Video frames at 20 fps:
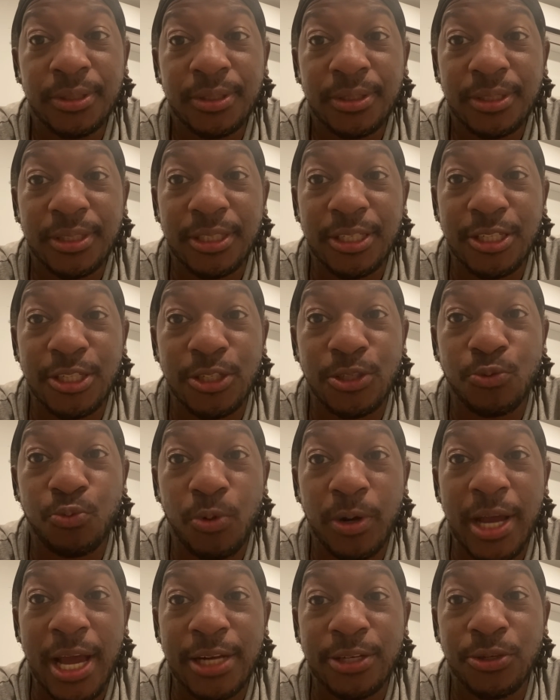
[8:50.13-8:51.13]
this is
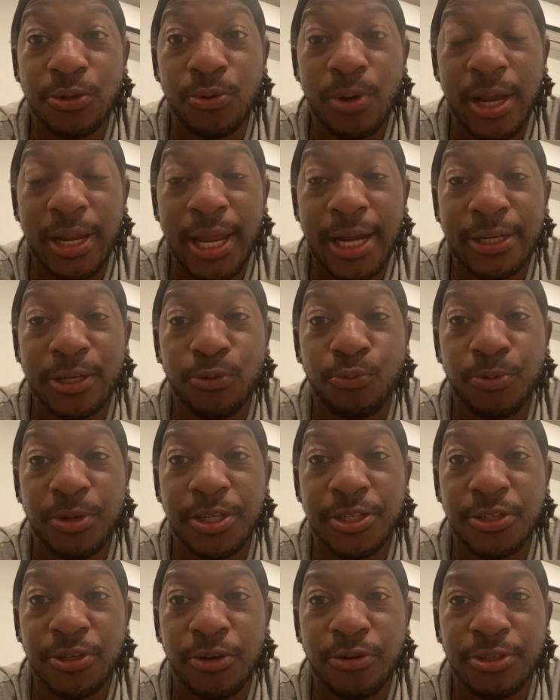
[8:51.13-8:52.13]
what I do. I like to
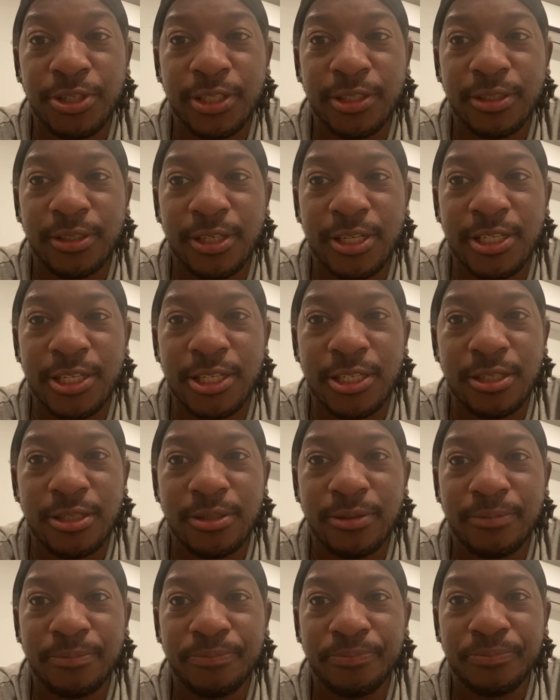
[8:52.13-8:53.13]
research. This
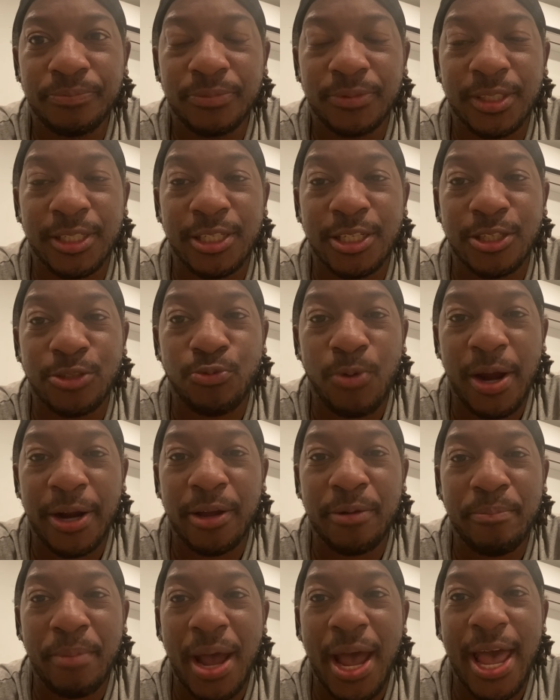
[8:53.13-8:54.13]
is right
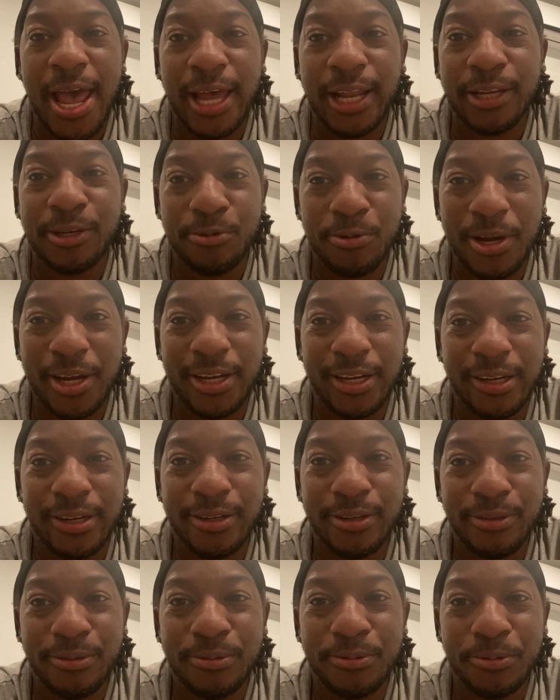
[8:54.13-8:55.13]
up my alley right
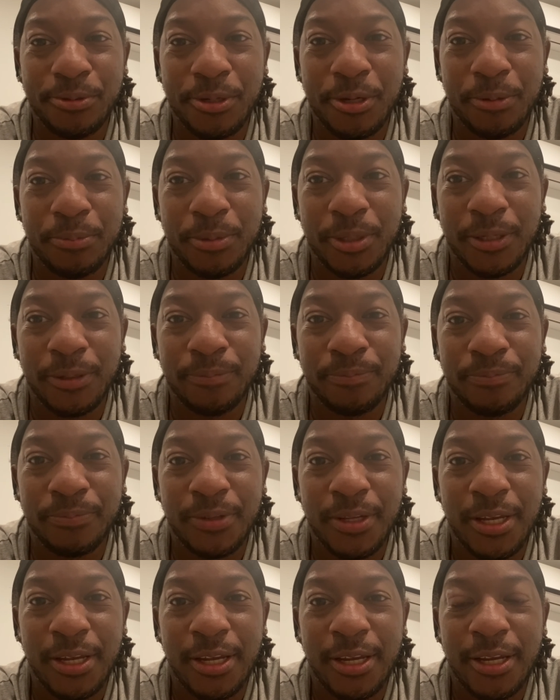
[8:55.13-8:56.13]
here. You know what I mean?
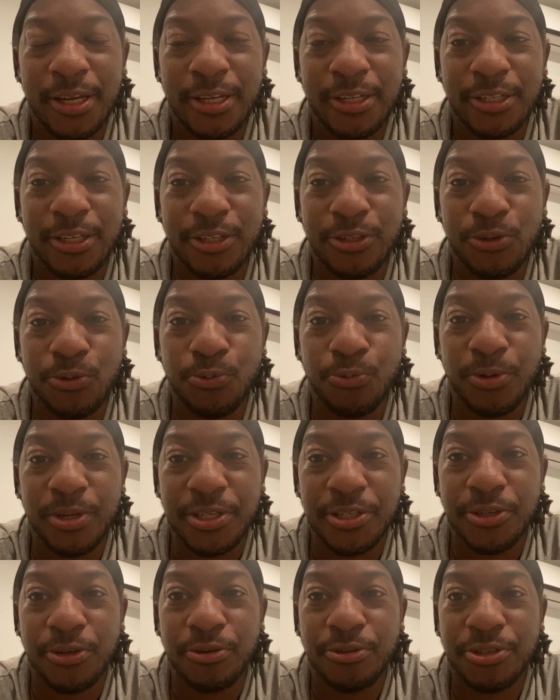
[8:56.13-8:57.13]
To do
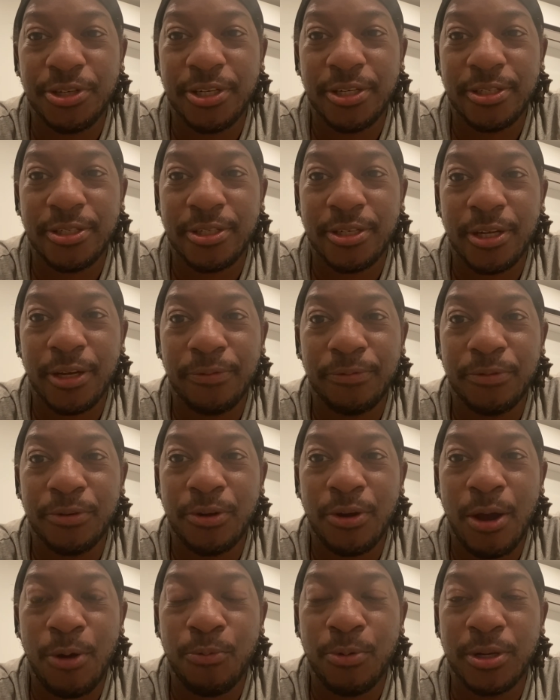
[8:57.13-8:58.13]
researching and stuff. You
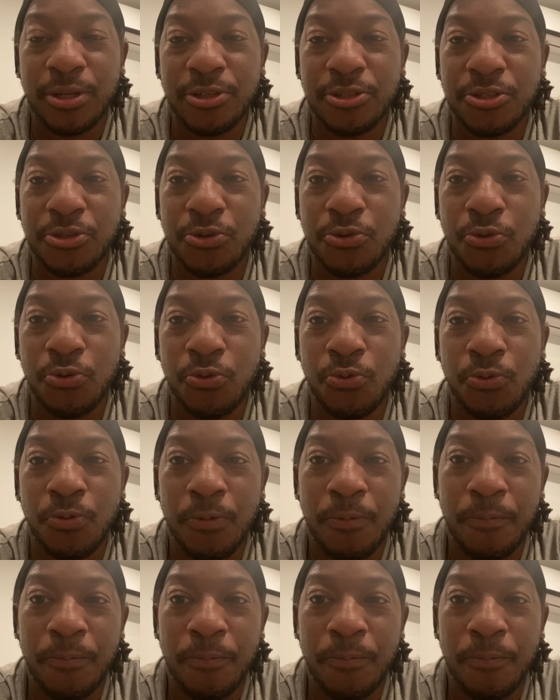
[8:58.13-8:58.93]
know, I went to school